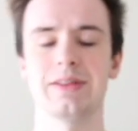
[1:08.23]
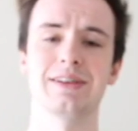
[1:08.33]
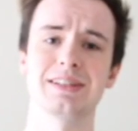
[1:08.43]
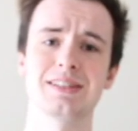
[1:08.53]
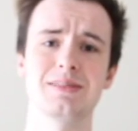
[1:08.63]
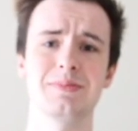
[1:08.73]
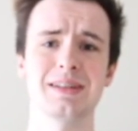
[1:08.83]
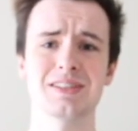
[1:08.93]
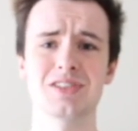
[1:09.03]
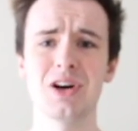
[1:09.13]
whether it's to
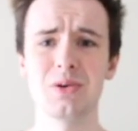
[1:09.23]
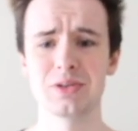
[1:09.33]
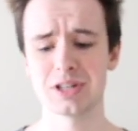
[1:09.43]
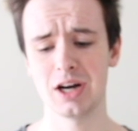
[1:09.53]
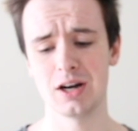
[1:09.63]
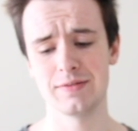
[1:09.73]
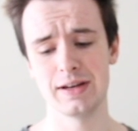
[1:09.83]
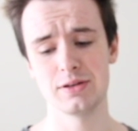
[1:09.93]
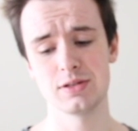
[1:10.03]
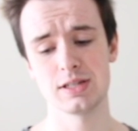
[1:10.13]
be a stone to carve
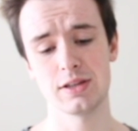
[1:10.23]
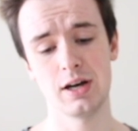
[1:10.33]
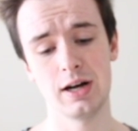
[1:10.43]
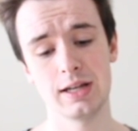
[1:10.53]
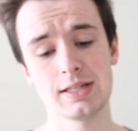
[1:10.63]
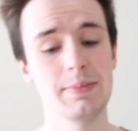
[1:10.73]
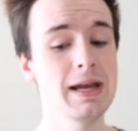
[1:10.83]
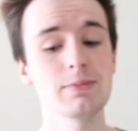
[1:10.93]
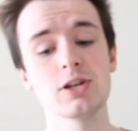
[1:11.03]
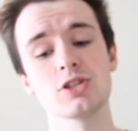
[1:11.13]
out thought, a
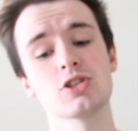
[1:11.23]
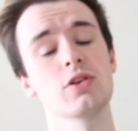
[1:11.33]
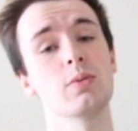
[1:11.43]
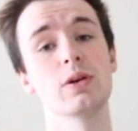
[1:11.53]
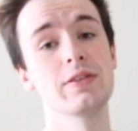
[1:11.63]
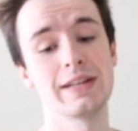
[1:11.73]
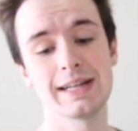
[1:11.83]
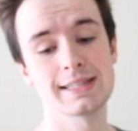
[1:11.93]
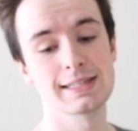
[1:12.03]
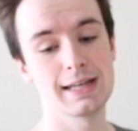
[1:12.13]
paintbrush to show the world the
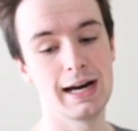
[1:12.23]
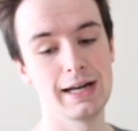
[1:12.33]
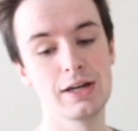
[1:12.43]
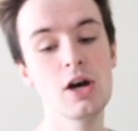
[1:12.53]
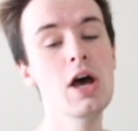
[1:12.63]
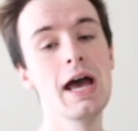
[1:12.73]
night sky,